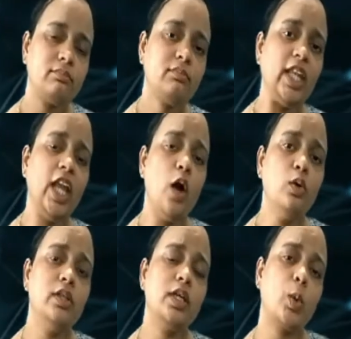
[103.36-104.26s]

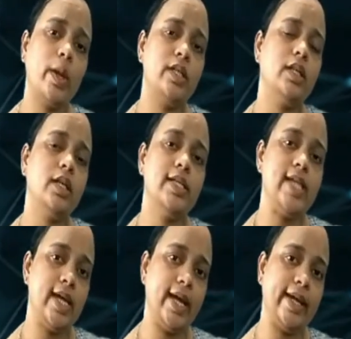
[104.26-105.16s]
now the question is
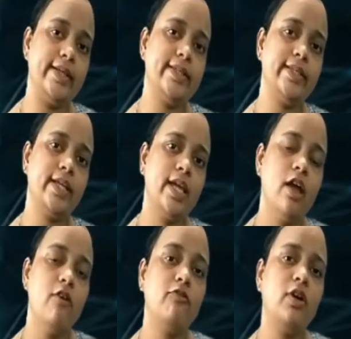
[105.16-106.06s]
arise,
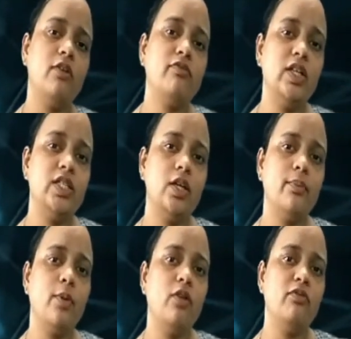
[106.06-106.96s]
for a which
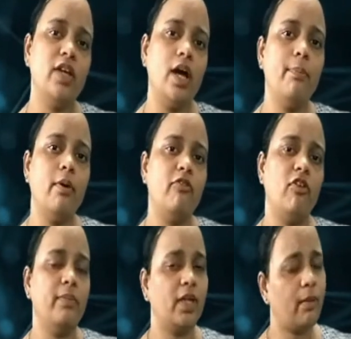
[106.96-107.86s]
symbol we are
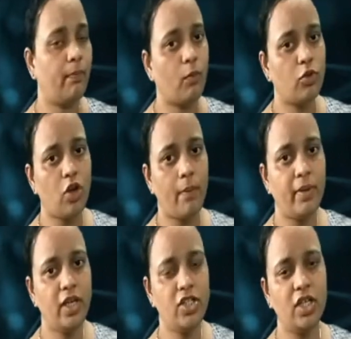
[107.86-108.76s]
performing a push
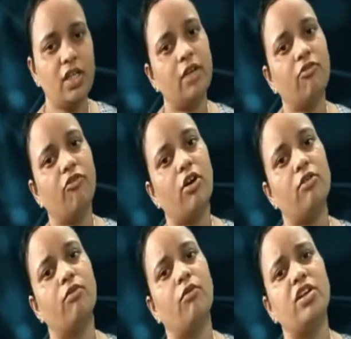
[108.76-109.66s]
operation and
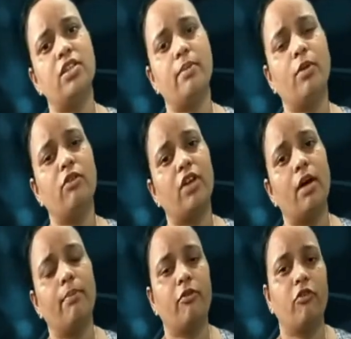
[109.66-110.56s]
for what symbol we
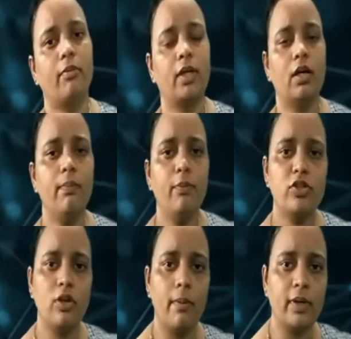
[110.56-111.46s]
are performing a
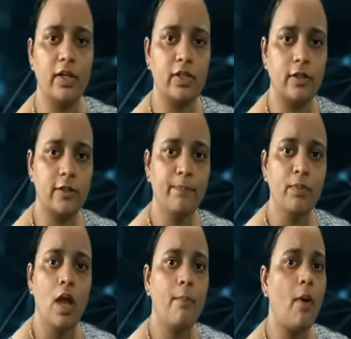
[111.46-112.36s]
push operation,
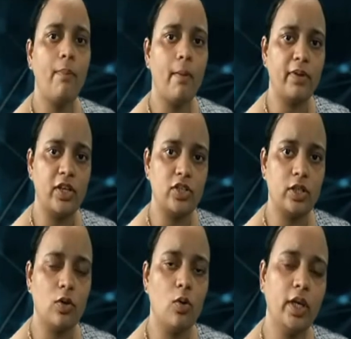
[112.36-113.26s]
pop
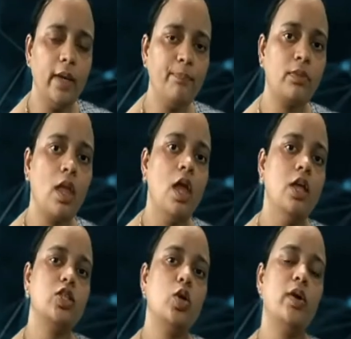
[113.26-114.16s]
operation. Okay,
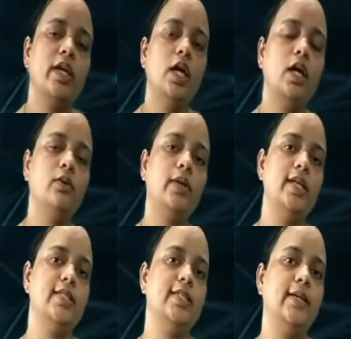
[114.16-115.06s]
so here you
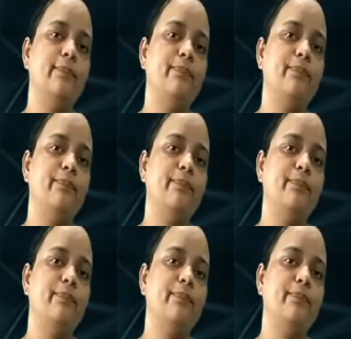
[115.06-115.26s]
can see,